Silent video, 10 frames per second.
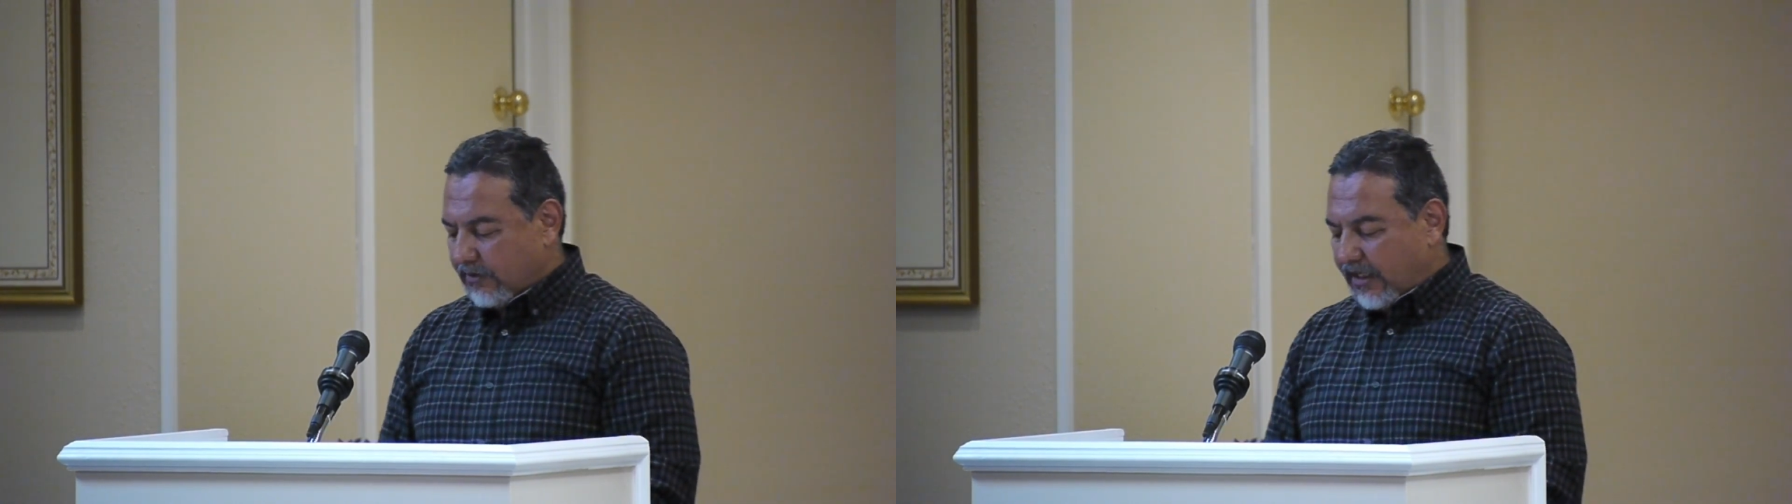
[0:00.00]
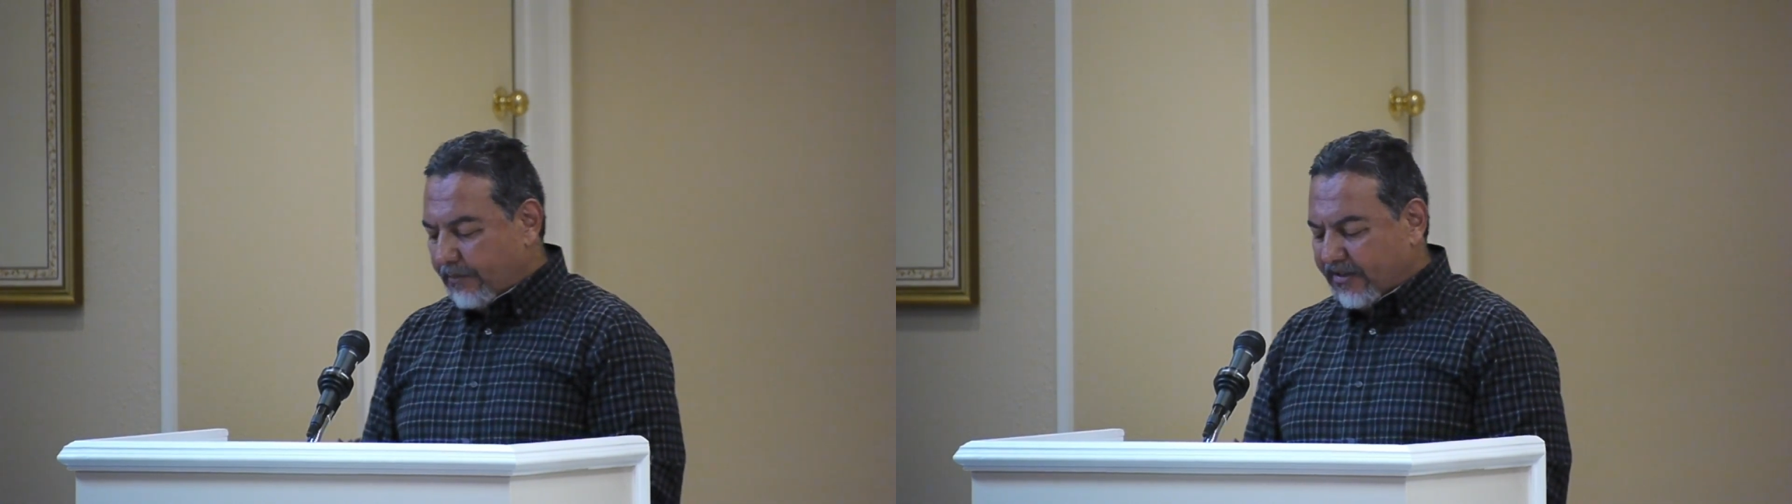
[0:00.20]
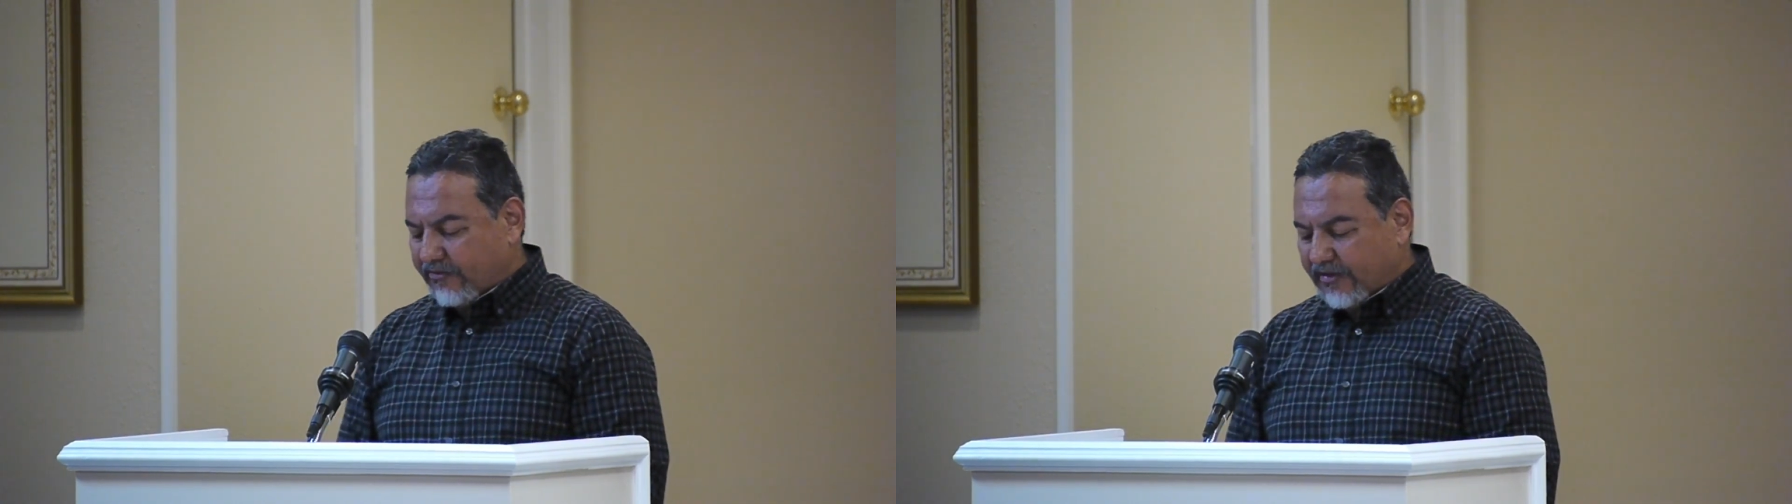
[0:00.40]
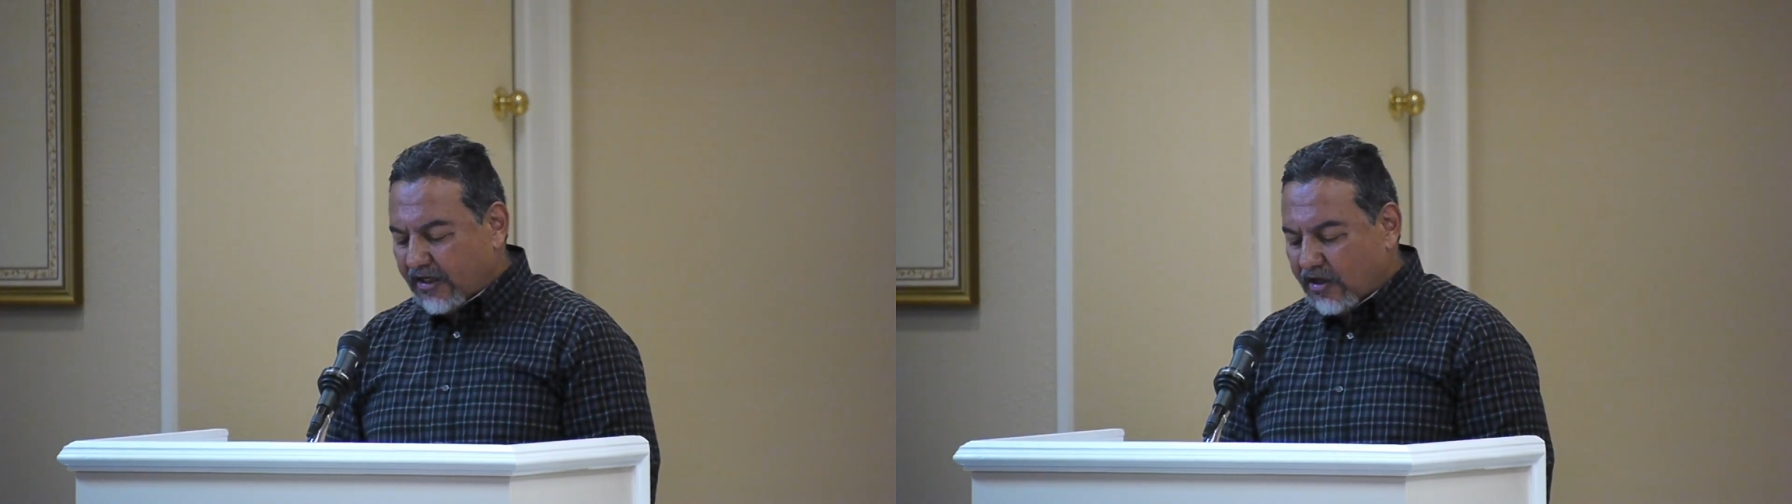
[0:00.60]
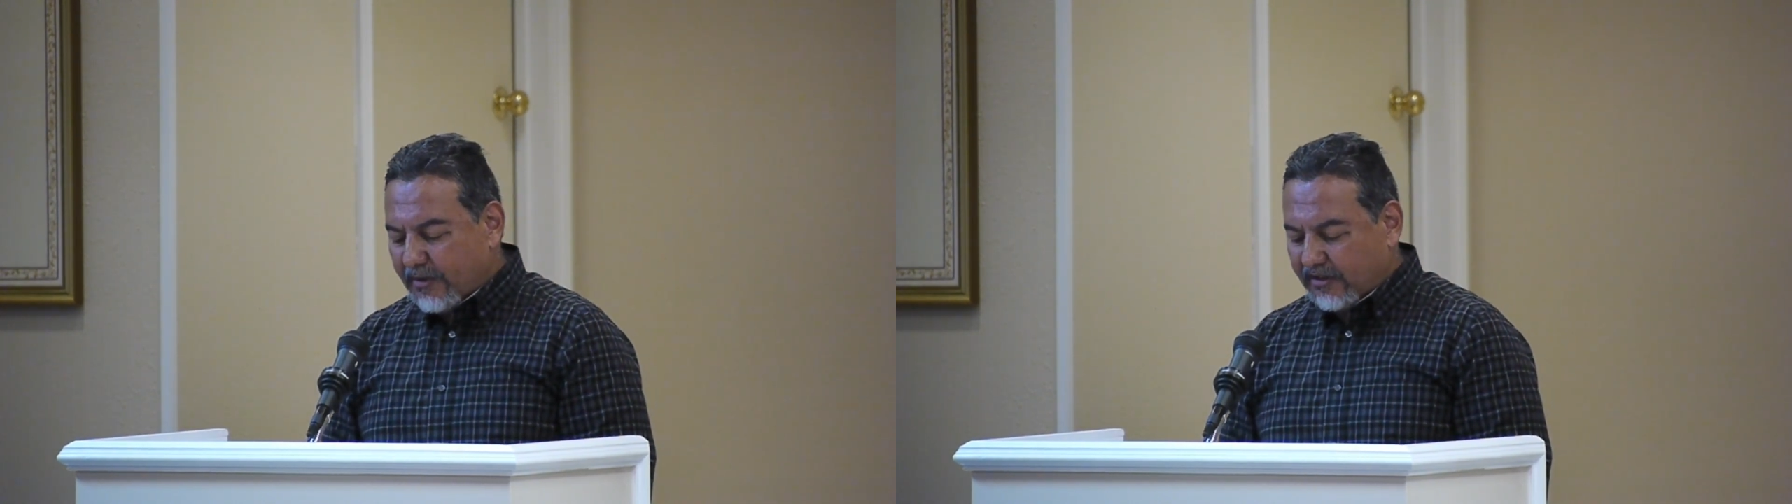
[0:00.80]
It means
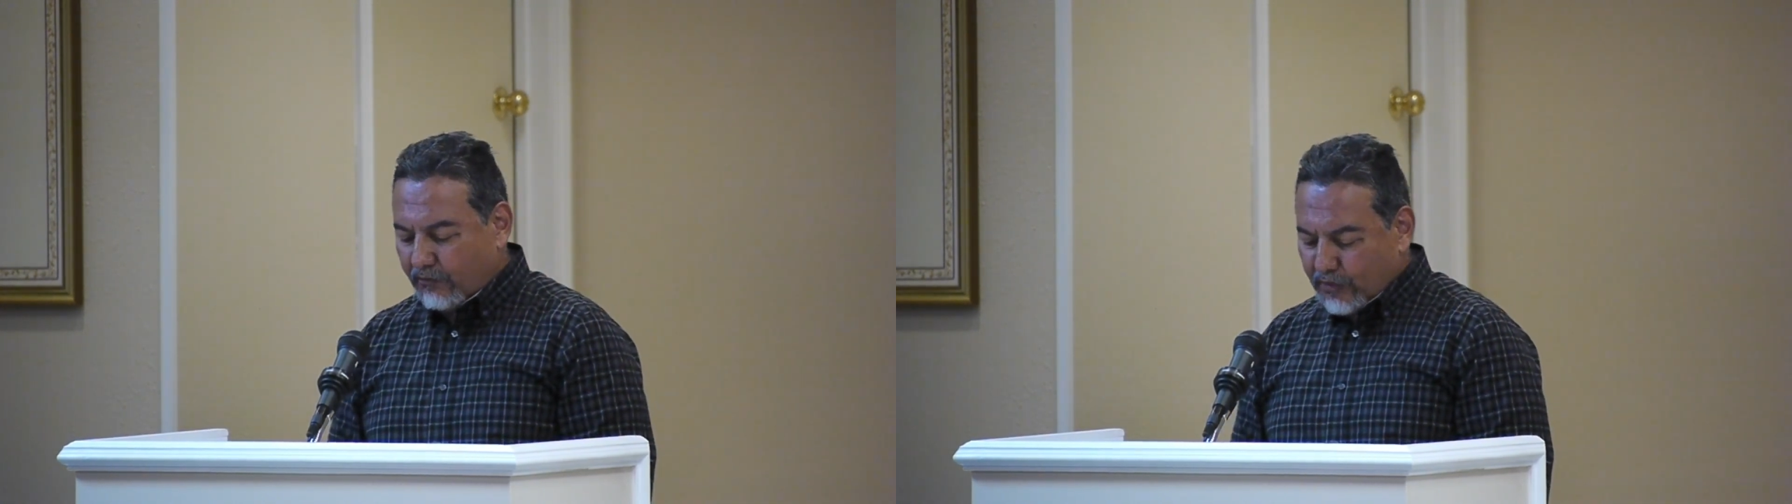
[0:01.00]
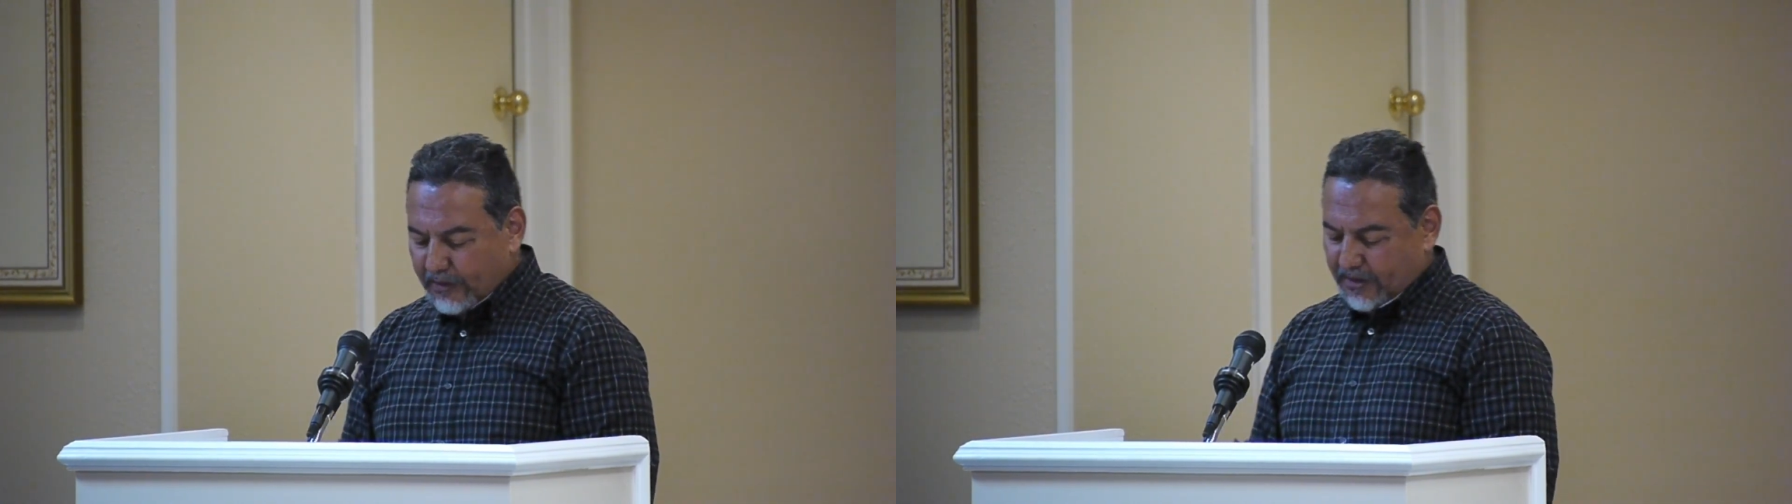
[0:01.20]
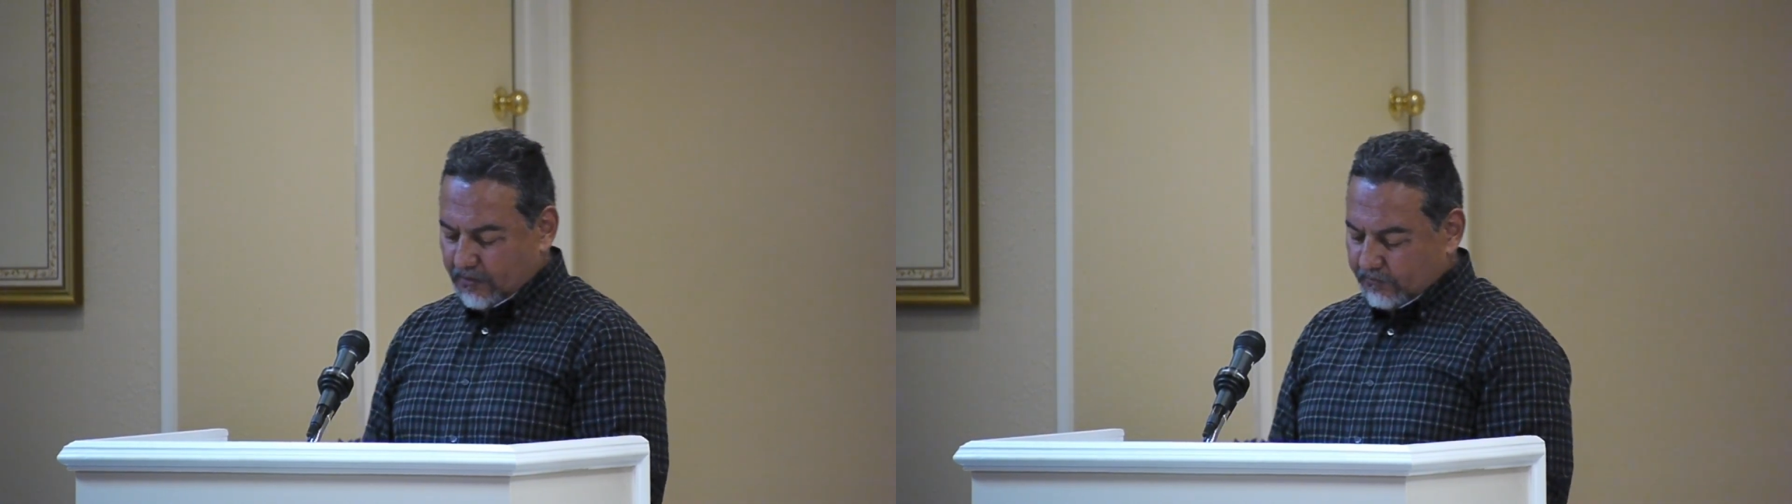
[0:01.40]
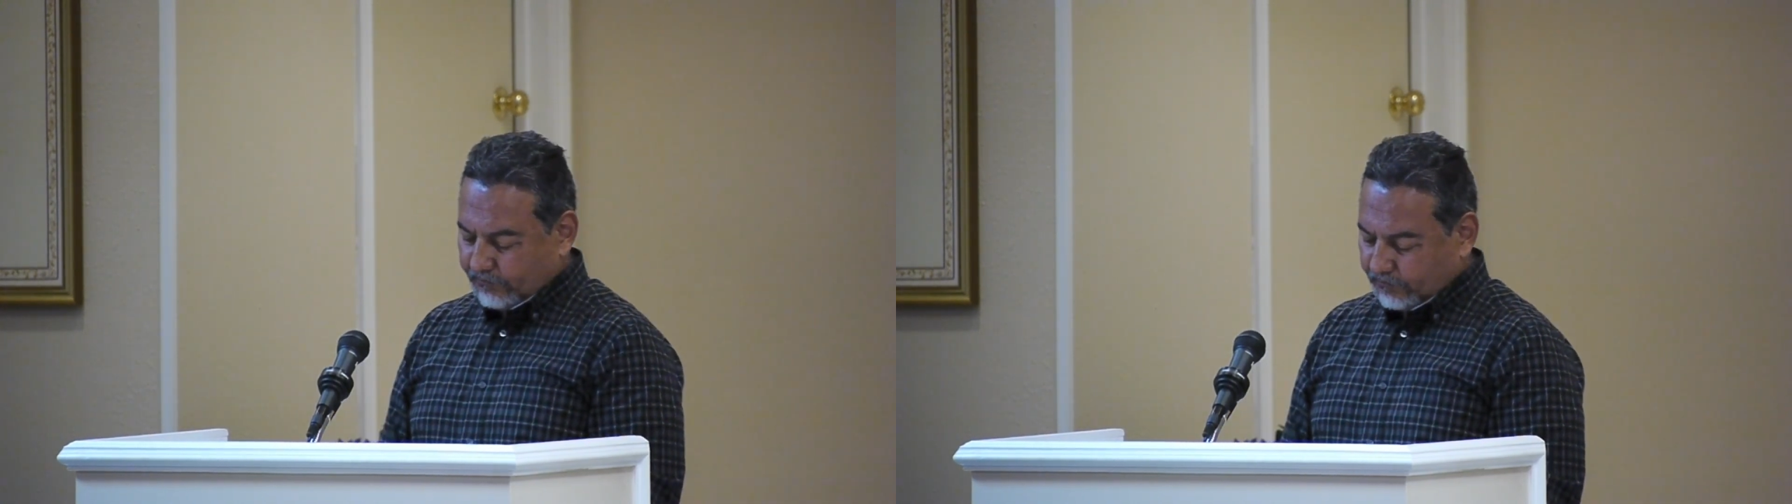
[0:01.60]
terebinth of weeping.